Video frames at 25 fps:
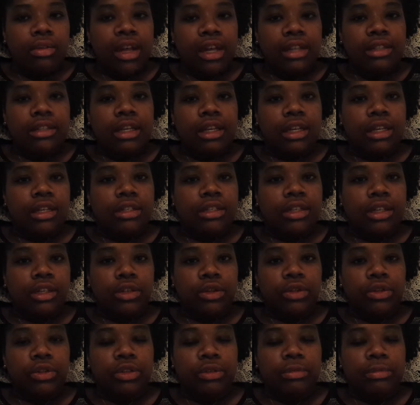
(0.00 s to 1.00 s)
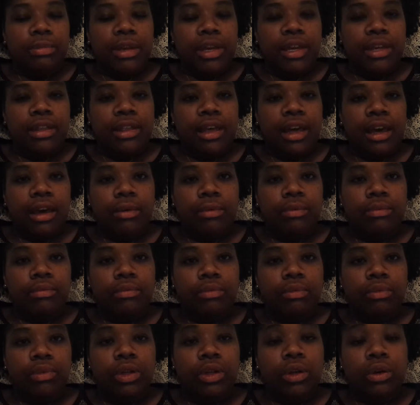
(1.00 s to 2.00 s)
that's going to signal to me that
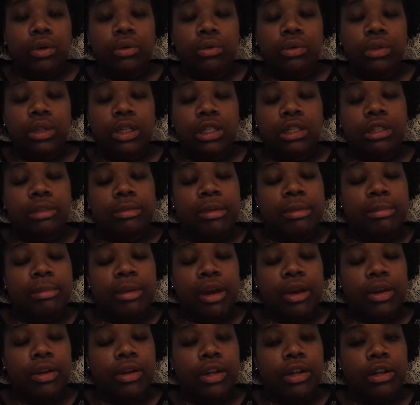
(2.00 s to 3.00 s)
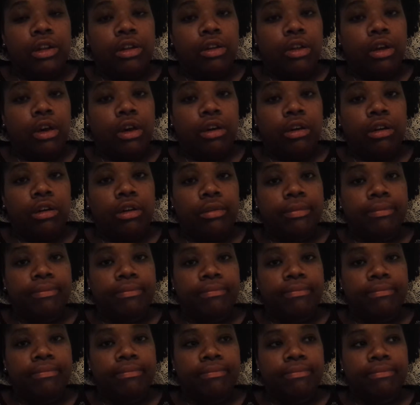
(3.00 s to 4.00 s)
we don't need to be married any longer.
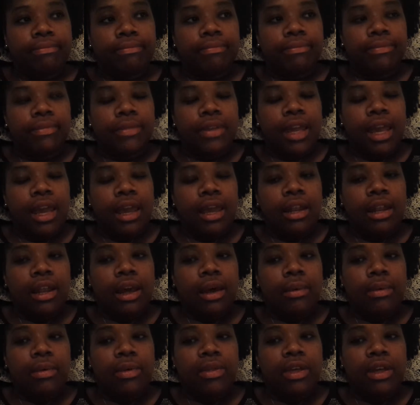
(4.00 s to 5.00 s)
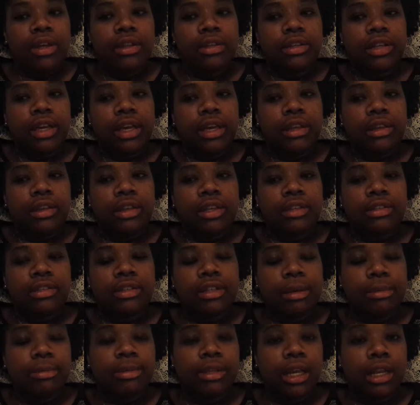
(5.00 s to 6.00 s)
And I will then take the
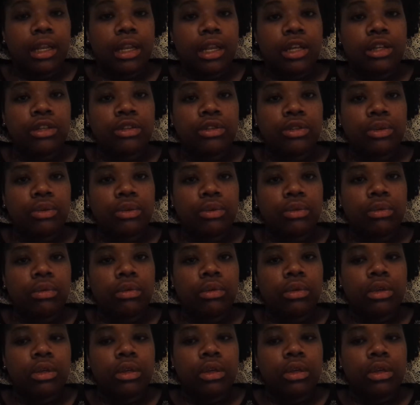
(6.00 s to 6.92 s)
steps I need to